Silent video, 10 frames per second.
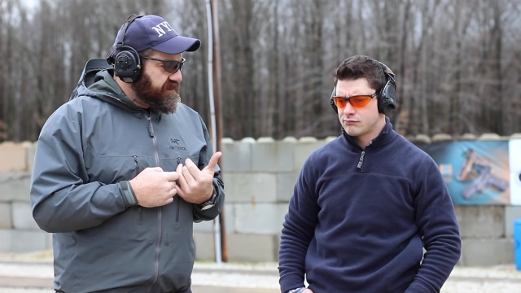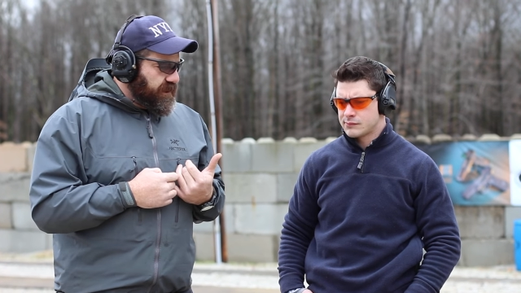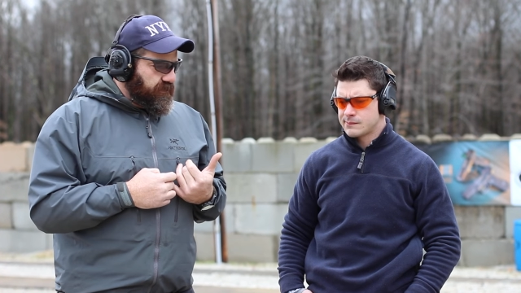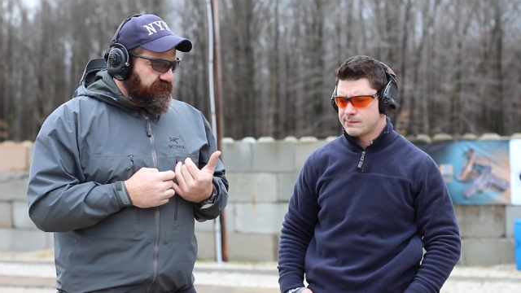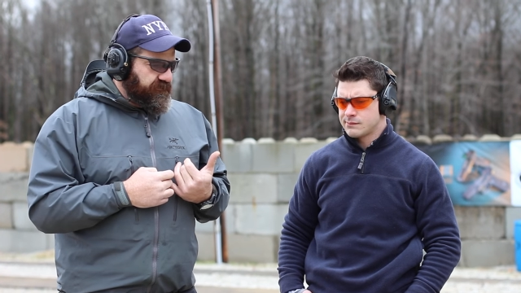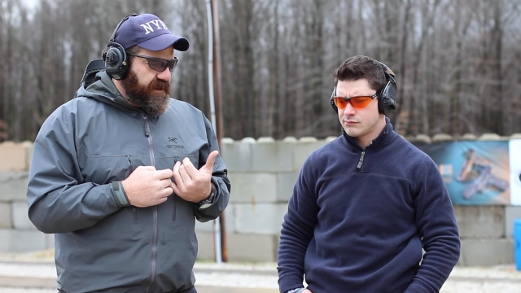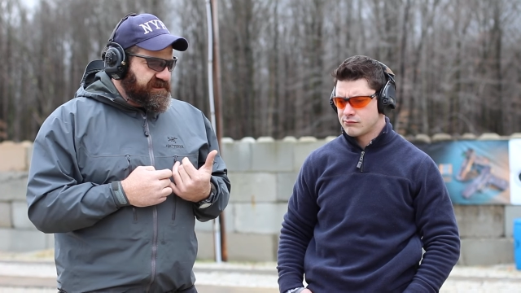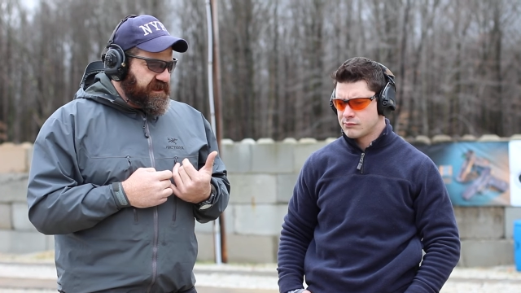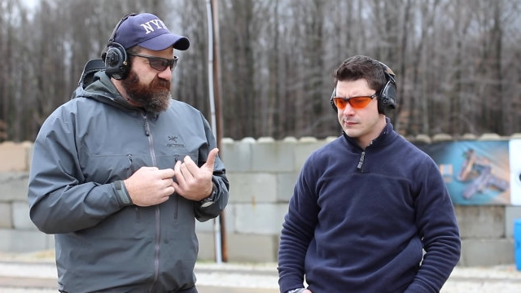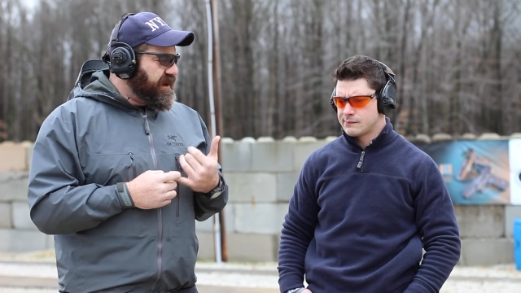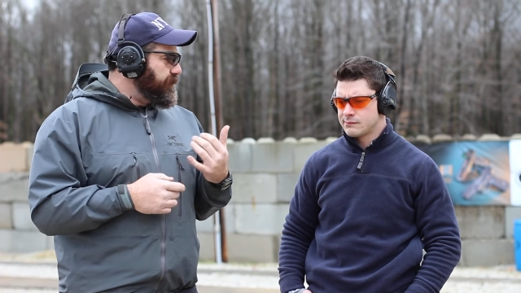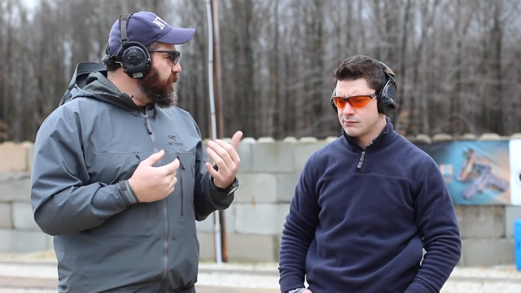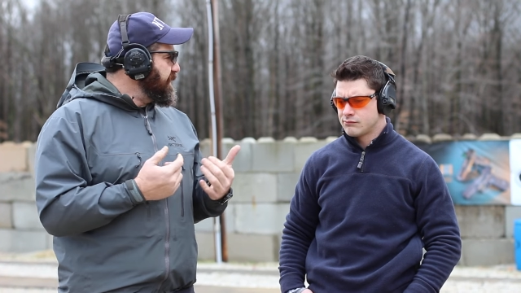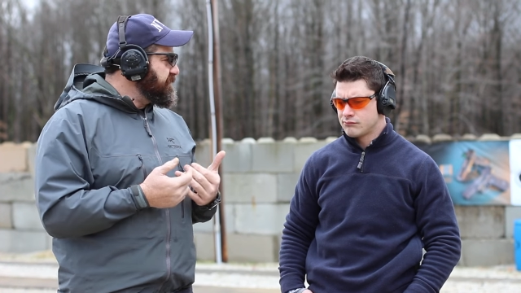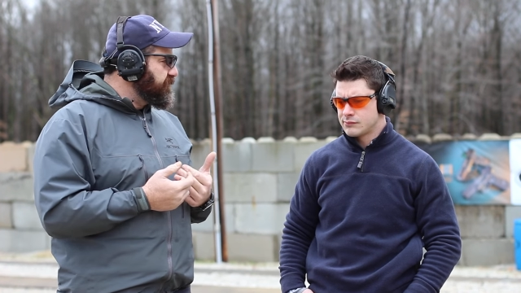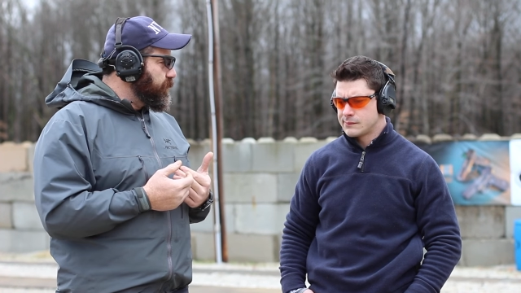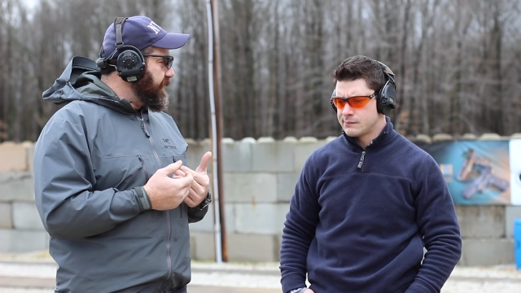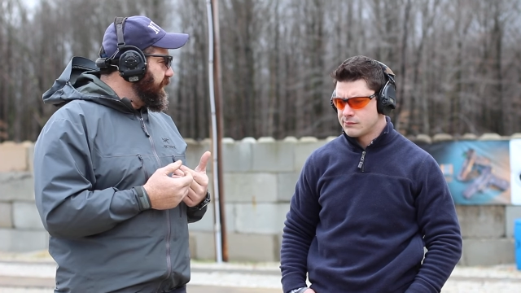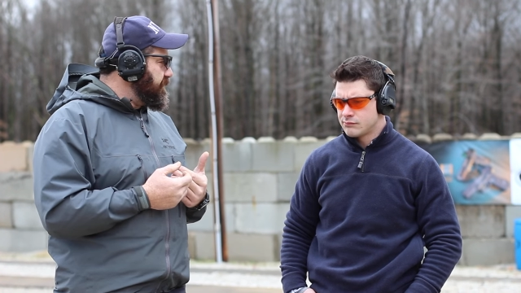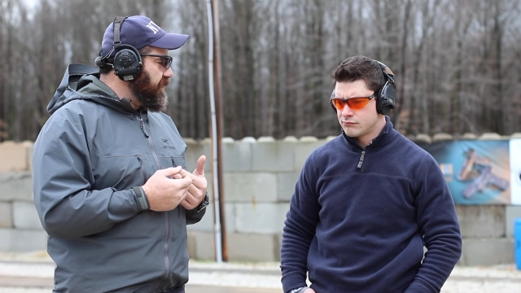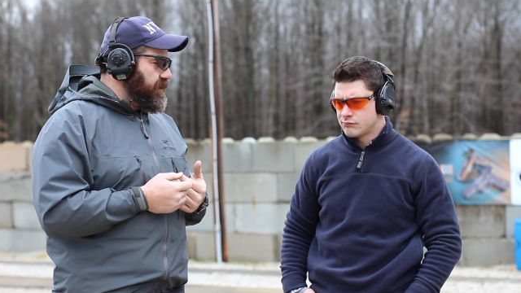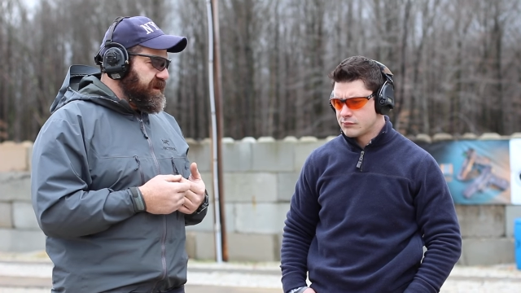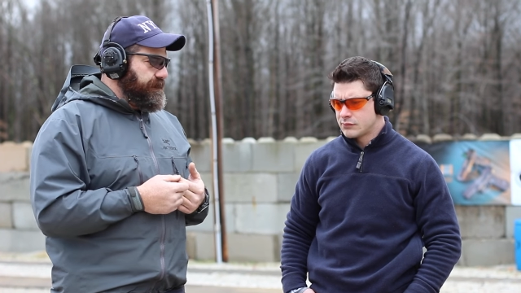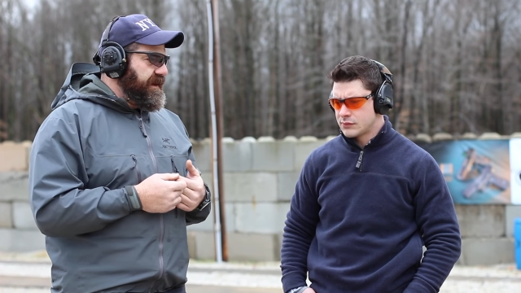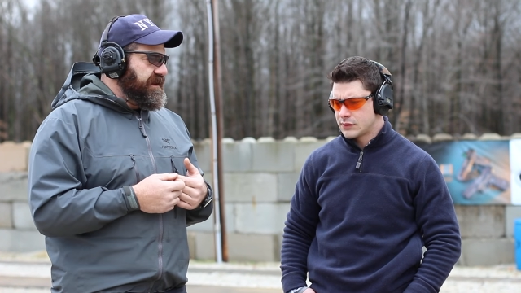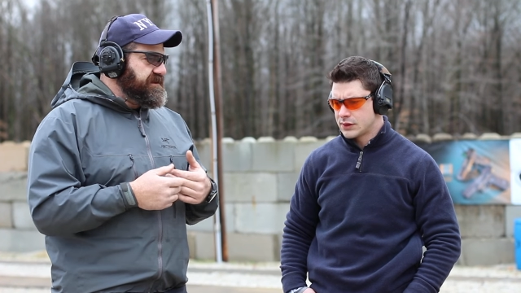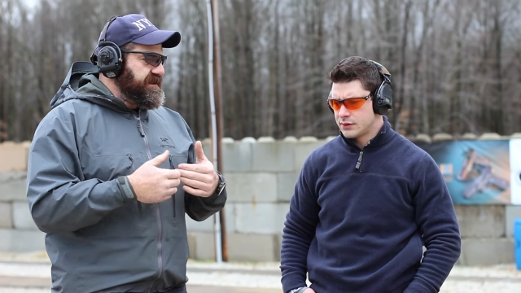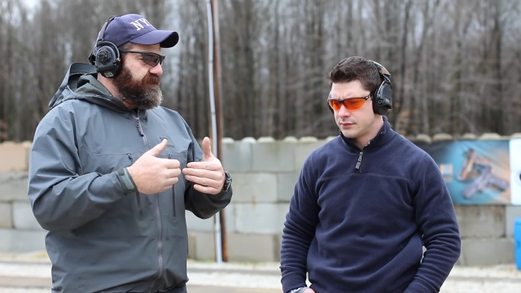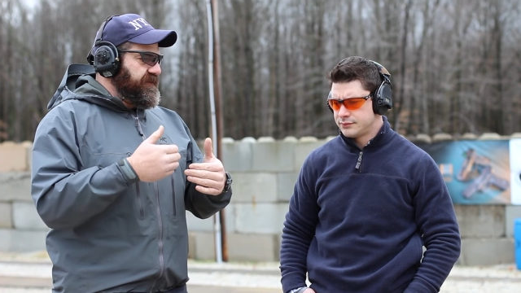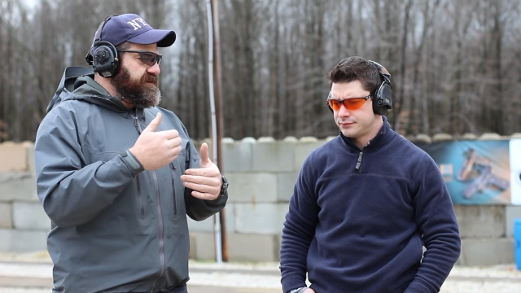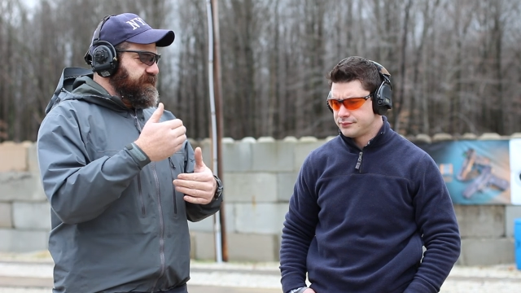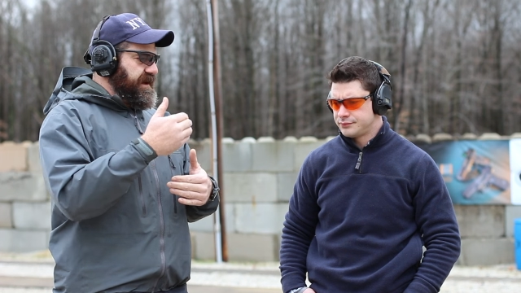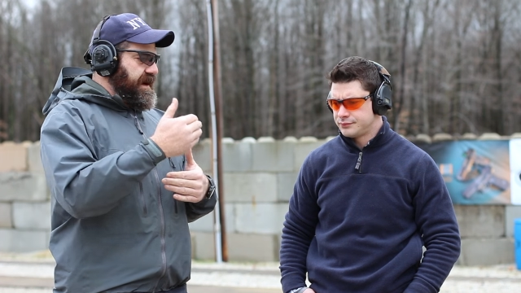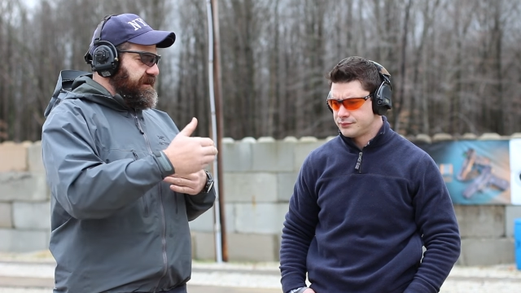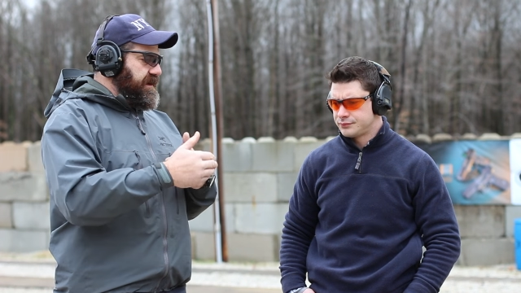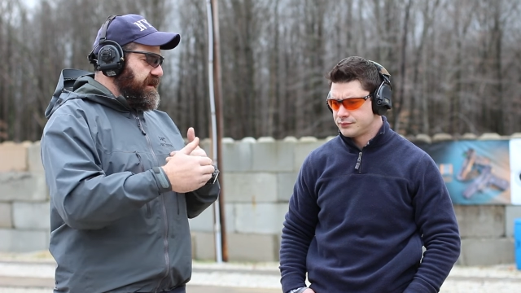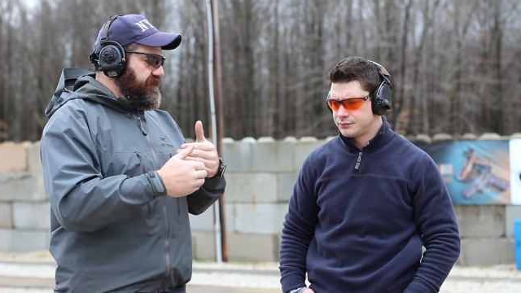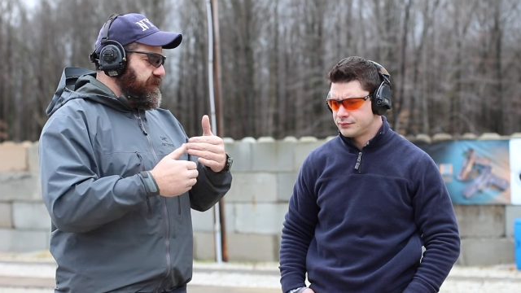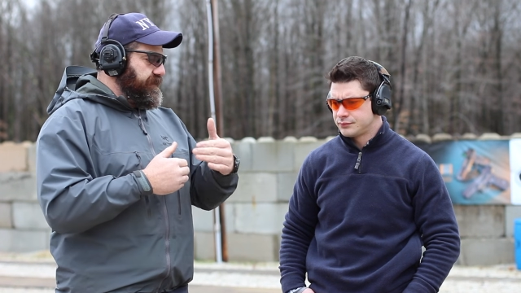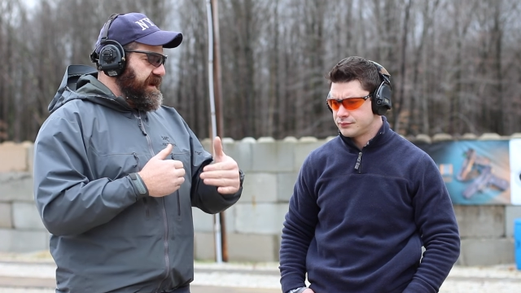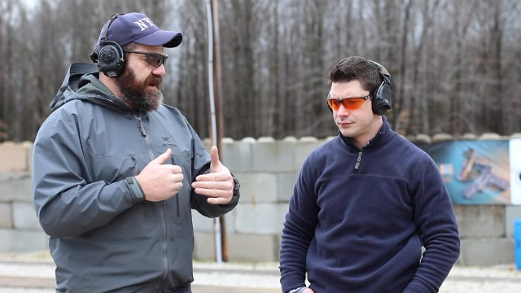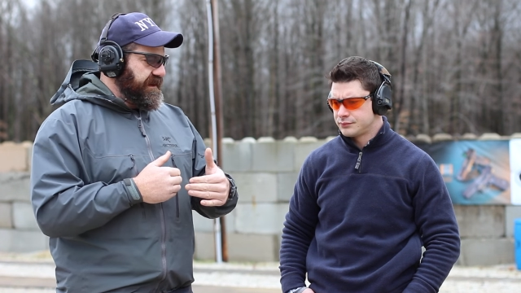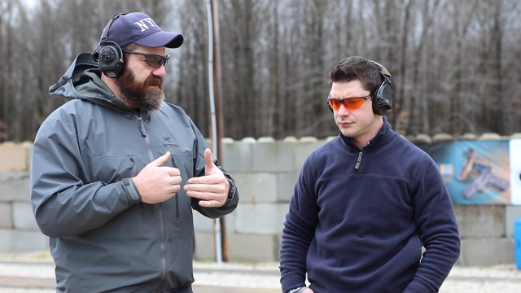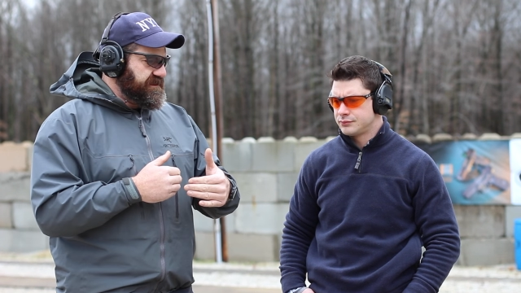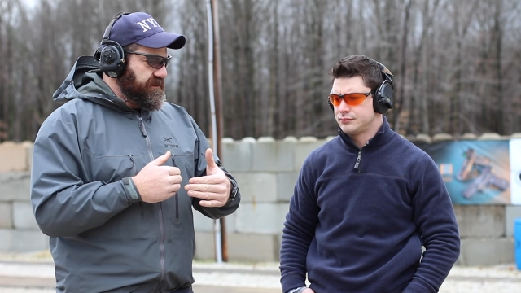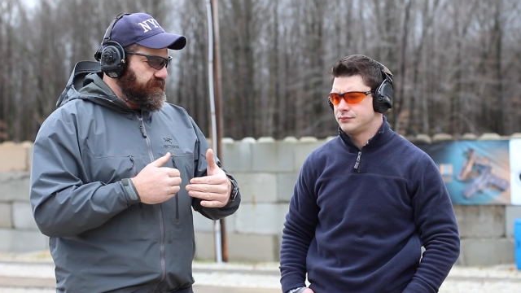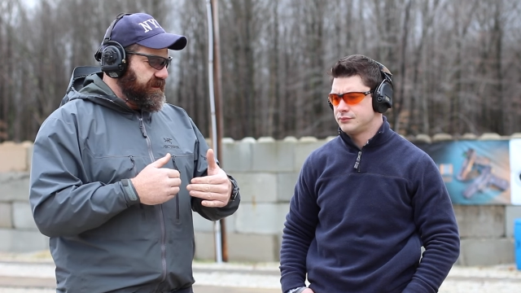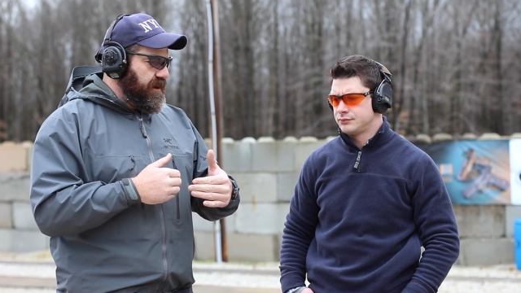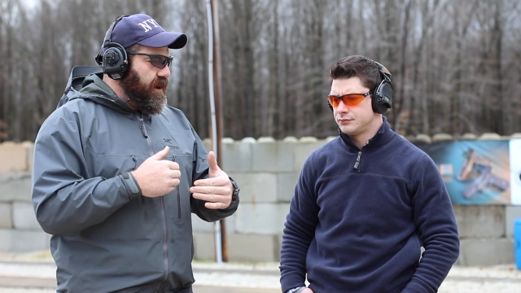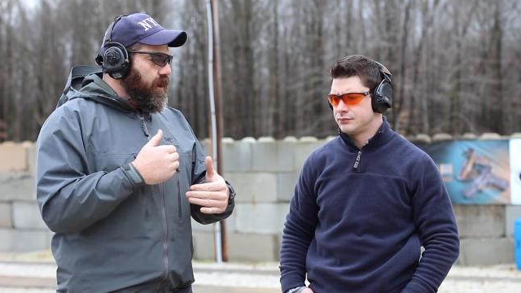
Speaker 1: So for myself, a couple ways of doing it. You know, it depends if it's behind cover, behind concealment,